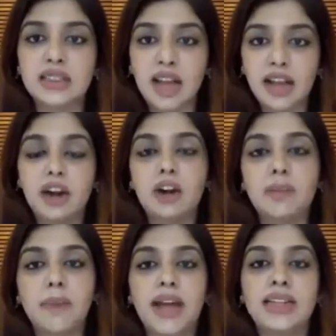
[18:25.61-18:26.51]
thyroid
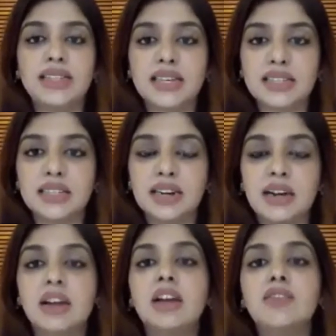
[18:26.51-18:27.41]
imbalance,
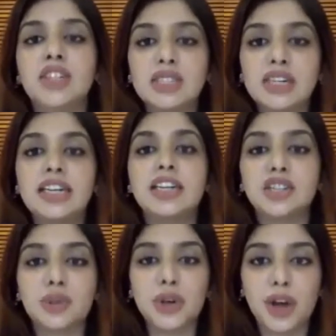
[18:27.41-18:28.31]
etc., which is leading
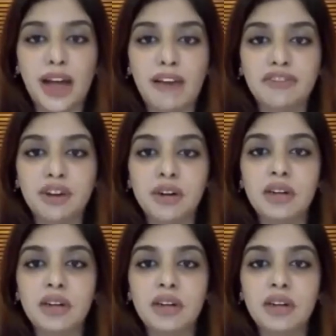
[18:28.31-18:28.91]
to your hair fall.